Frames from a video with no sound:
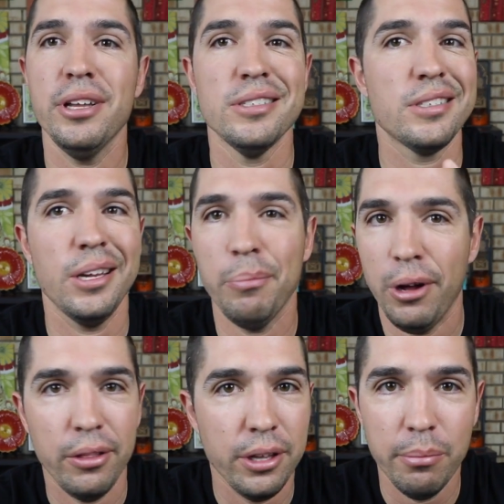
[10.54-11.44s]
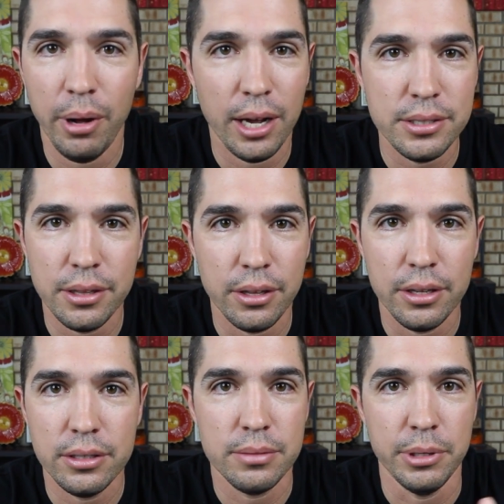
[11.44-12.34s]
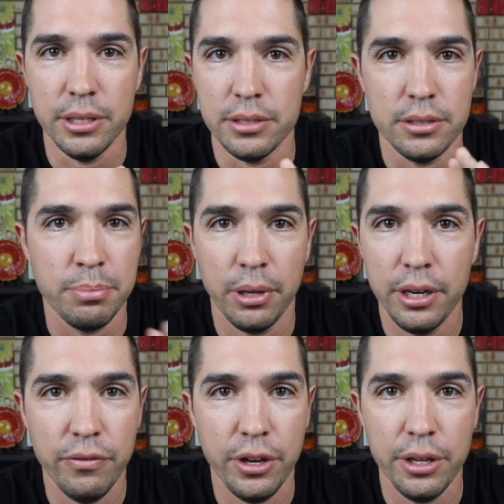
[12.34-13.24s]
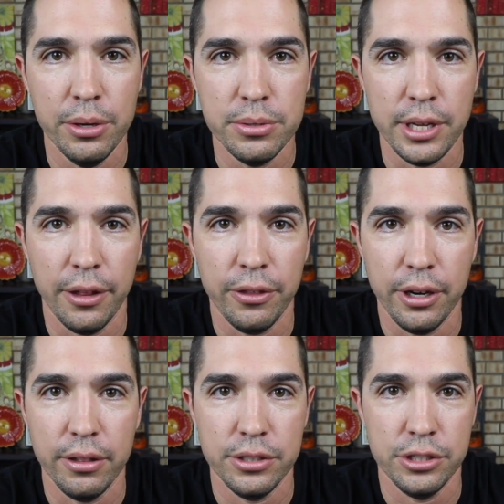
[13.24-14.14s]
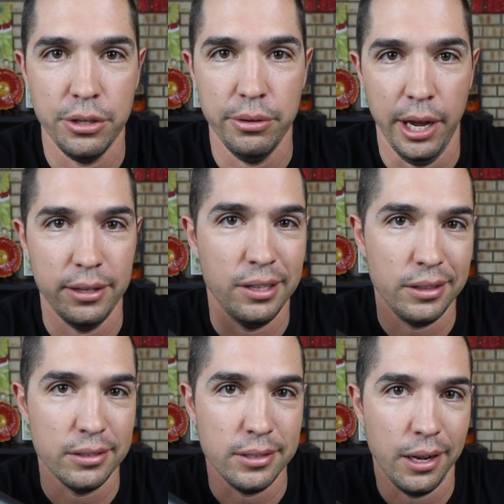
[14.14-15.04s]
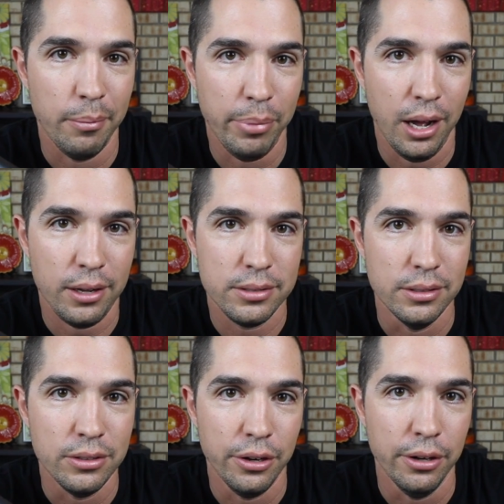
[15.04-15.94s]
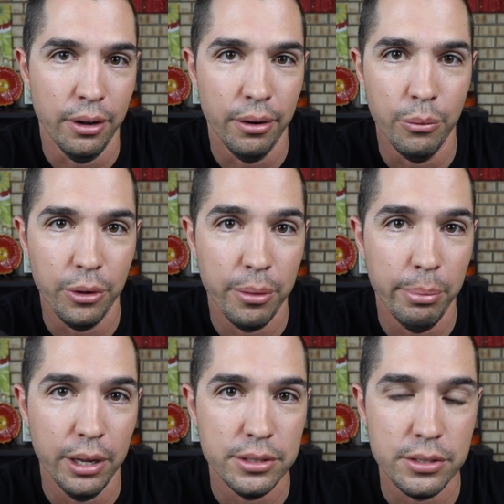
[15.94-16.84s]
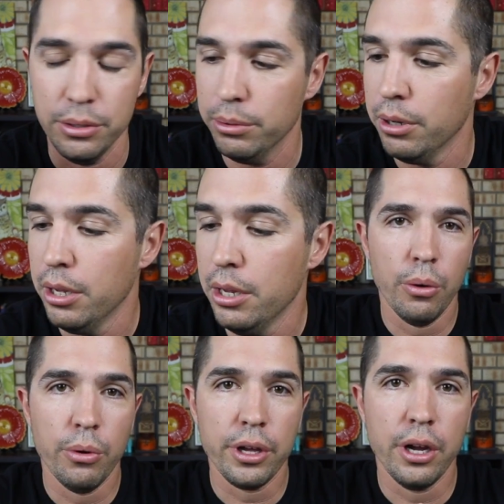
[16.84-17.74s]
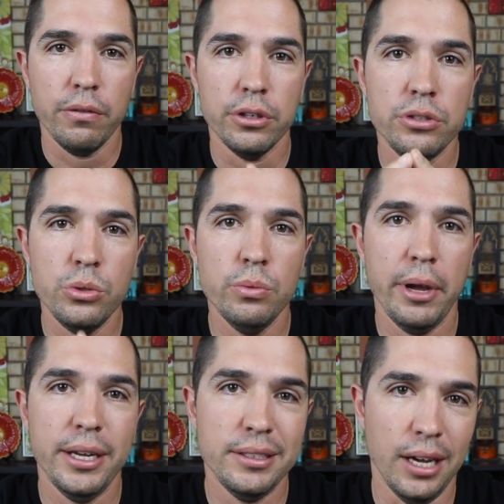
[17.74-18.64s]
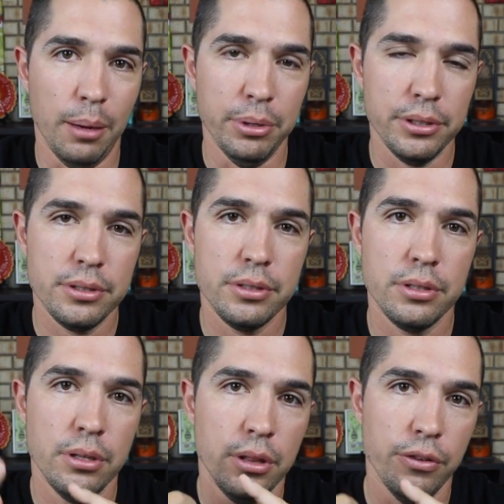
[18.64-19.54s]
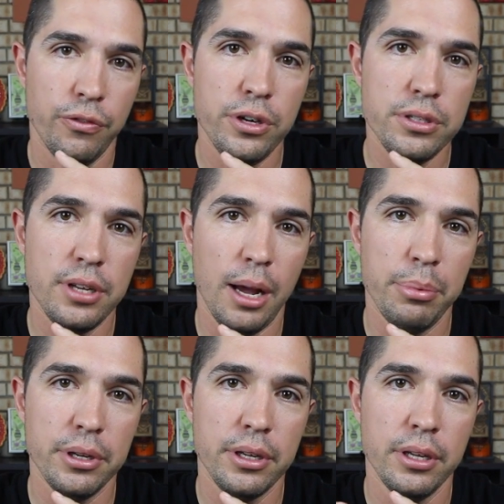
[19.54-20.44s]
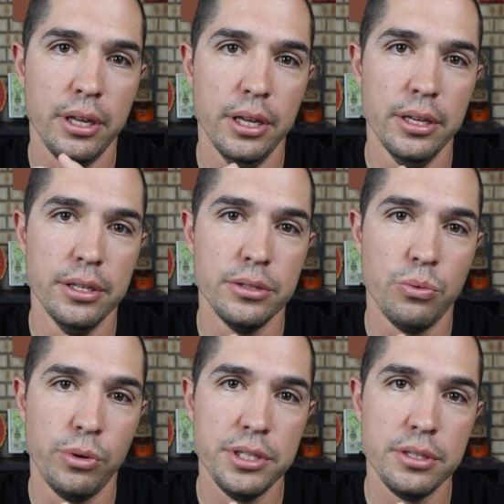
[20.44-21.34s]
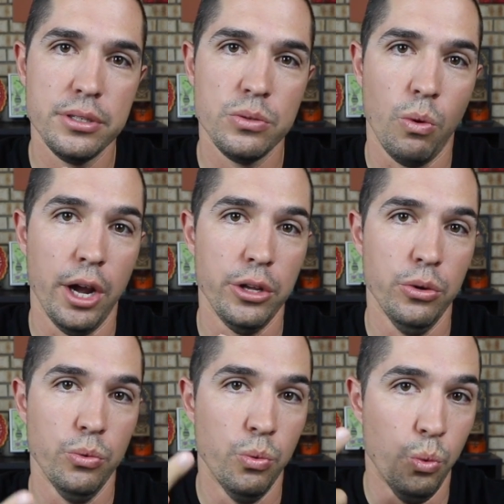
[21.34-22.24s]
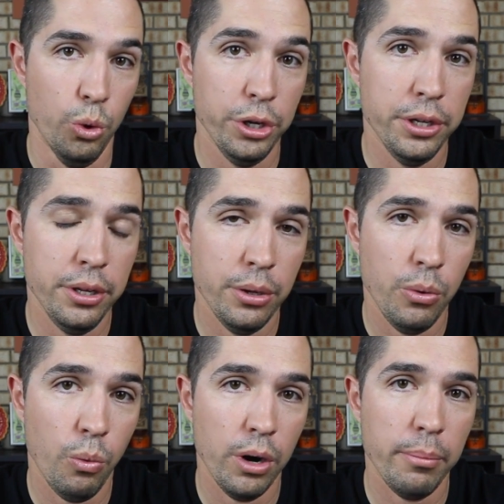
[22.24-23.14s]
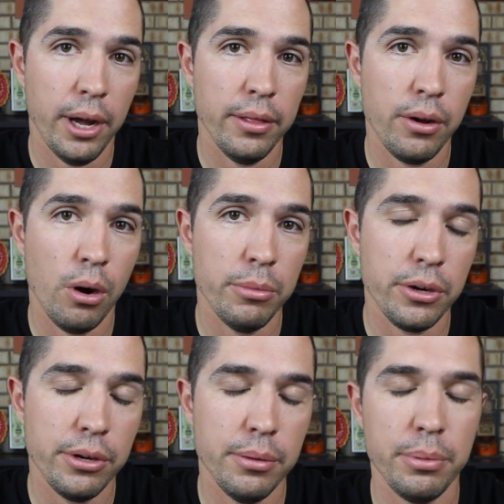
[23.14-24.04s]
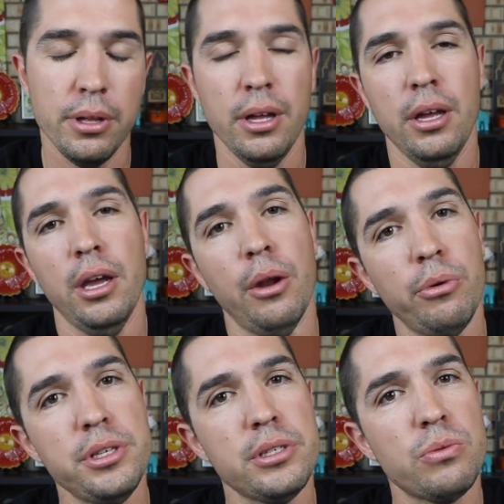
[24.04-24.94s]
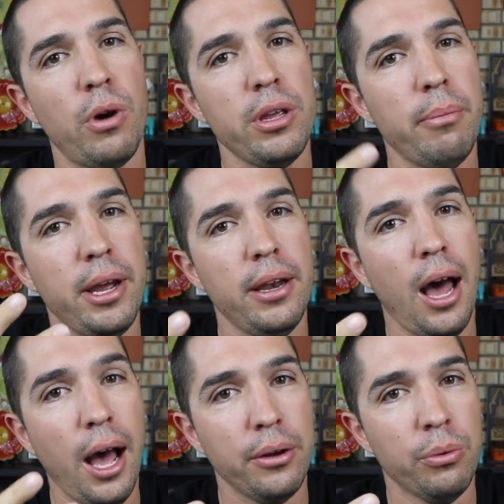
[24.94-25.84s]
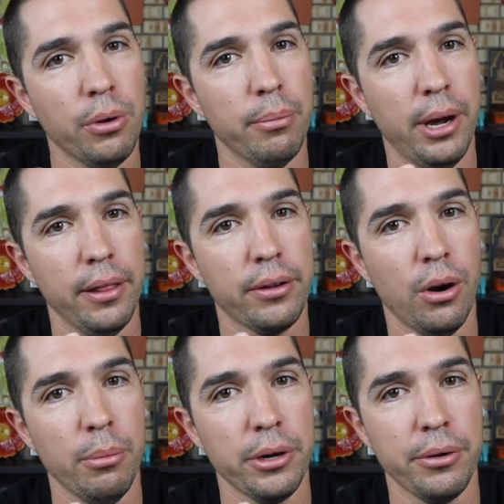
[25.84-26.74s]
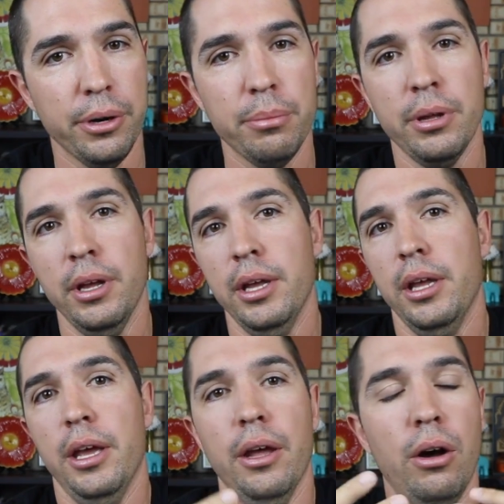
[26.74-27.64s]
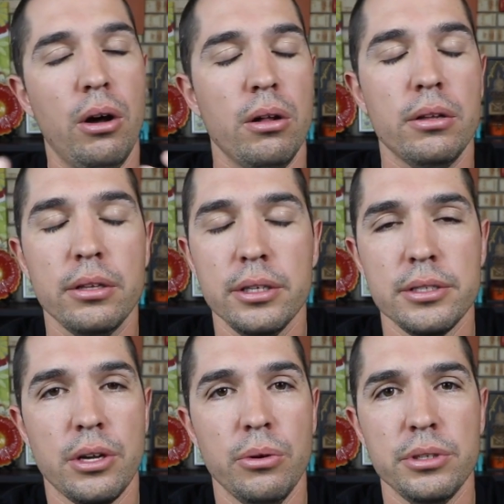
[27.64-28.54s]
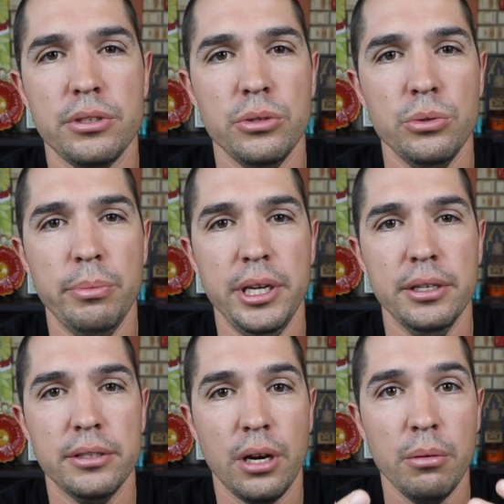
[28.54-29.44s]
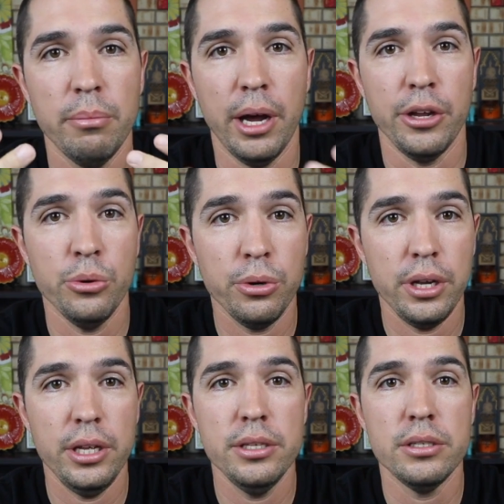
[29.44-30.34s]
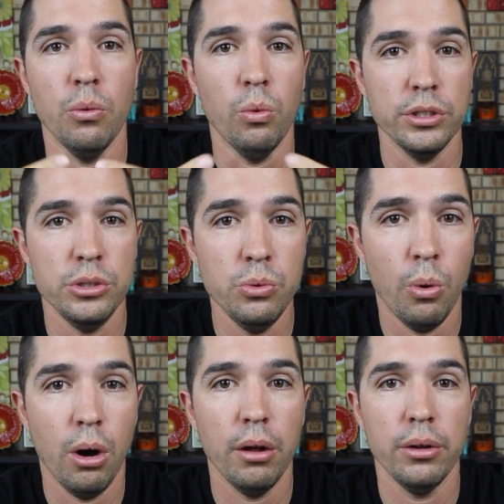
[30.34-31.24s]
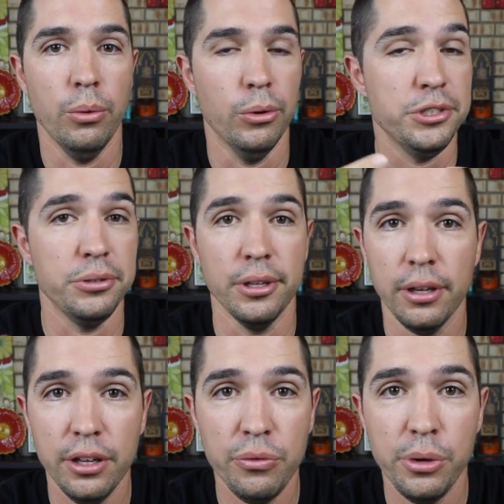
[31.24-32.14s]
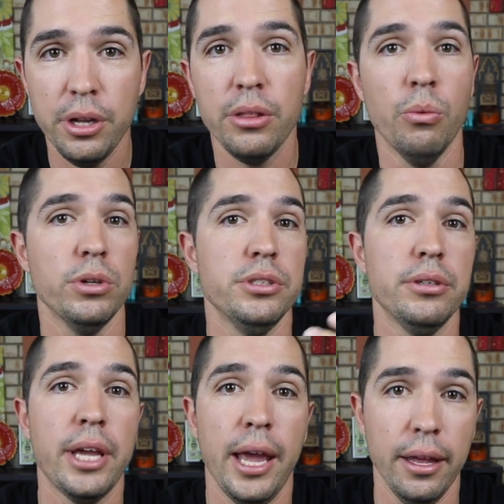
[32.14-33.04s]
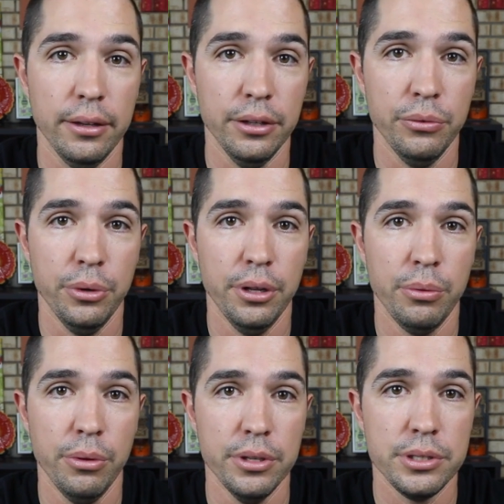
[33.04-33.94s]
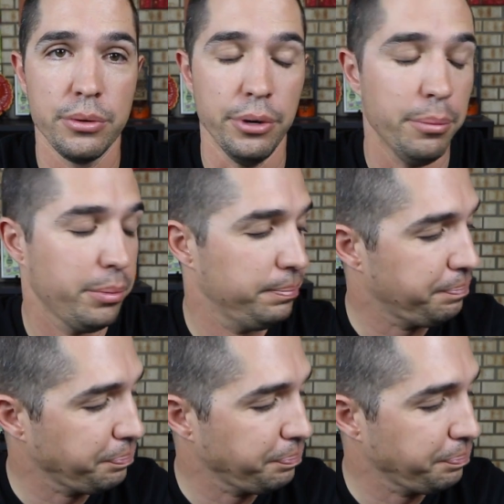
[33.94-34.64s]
ahead and skip all the unboxing things because there's plenty of videos out there that show you how to take this out of the box and turn it on and what the buttons do. So I want to cover two main topics. The first topic is reasons why you would want to buy the Karma Grip and reasons why you may not want to buy the Karma Grip. It all is going to be determined by your needs and what you want, what you can live with, and what you can't live with this grip.